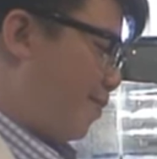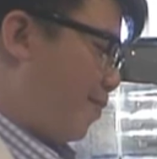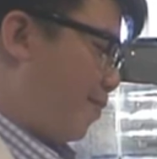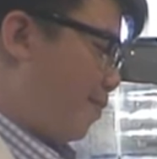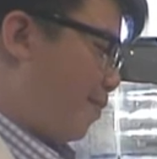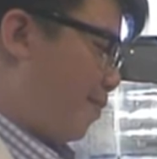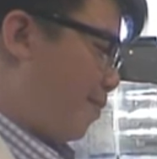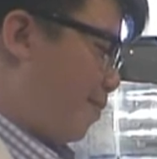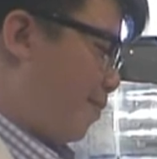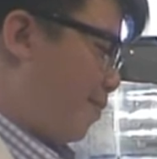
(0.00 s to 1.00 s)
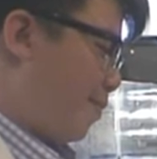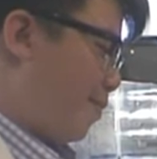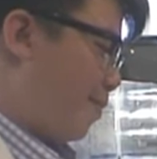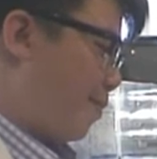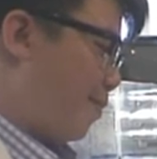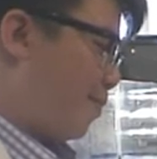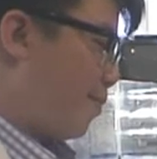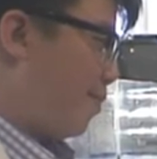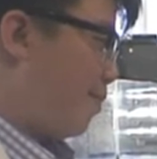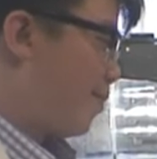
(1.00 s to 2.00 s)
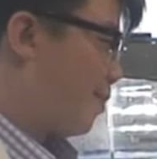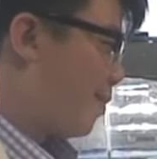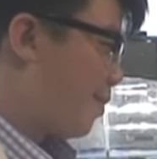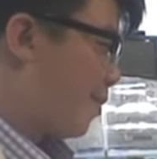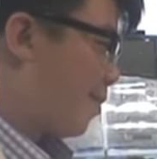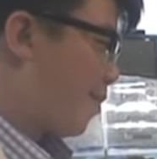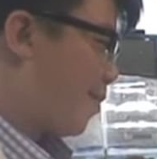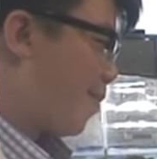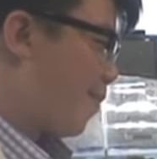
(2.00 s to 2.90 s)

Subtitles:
No one is speaking in this clip.